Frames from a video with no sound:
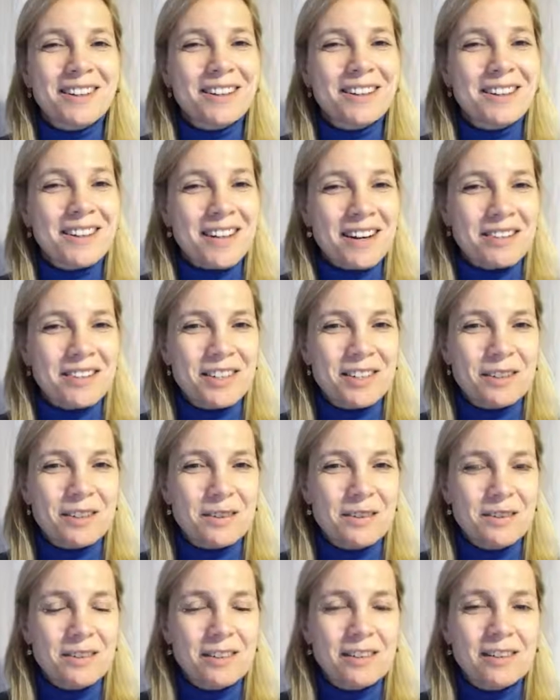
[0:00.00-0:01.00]
Good
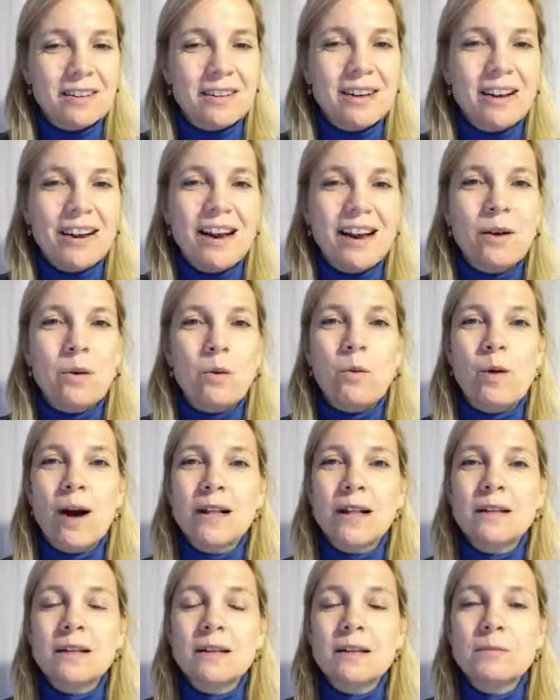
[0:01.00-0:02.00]
afternoon.
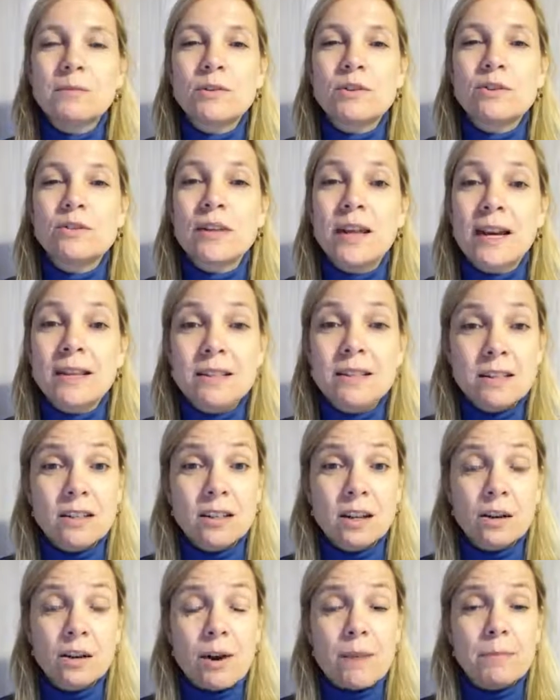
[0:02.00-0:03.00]
Welcome to yet
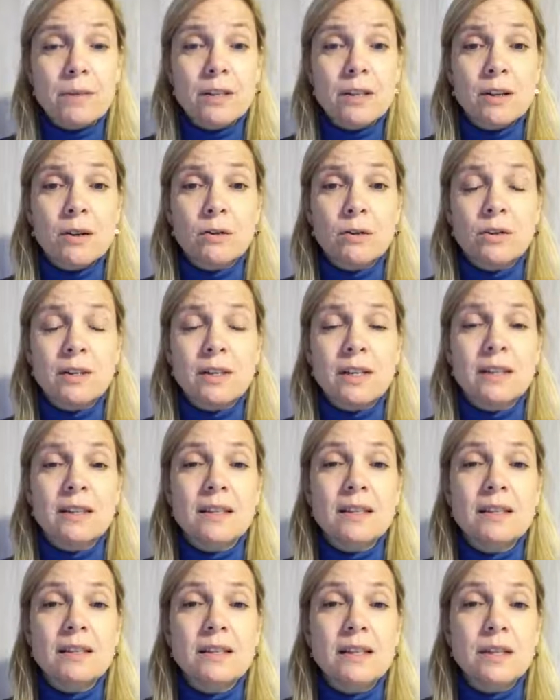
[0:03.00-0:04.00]
another episode in
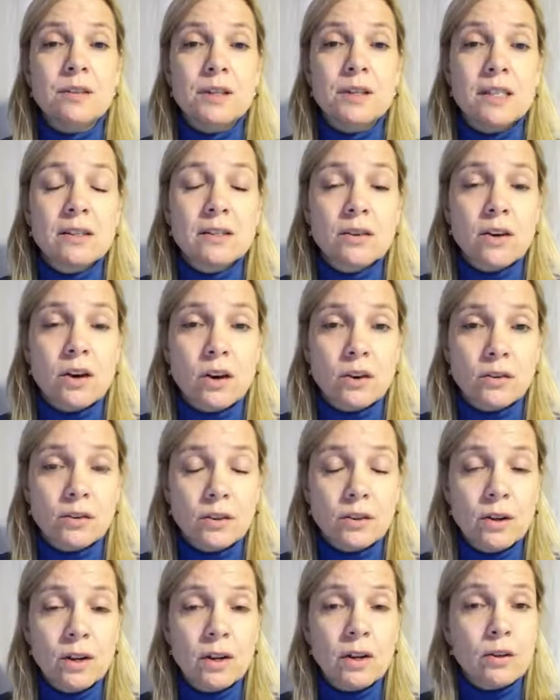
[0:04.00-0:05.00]
this series
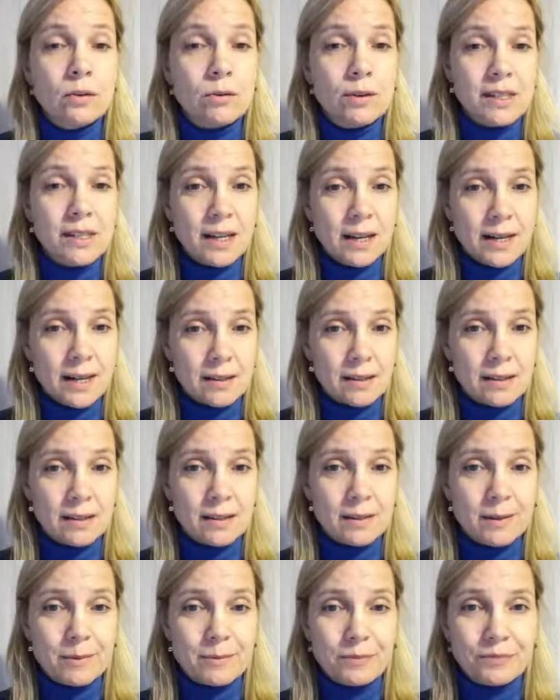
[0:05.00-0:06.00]
on
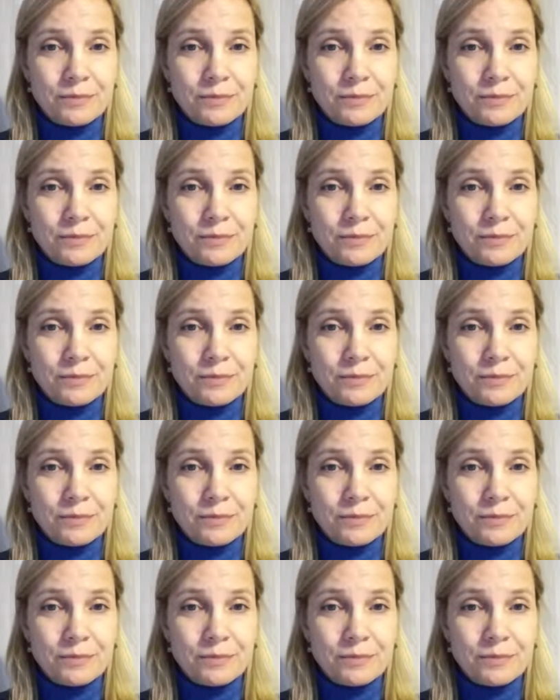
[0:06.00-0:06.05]
resilience.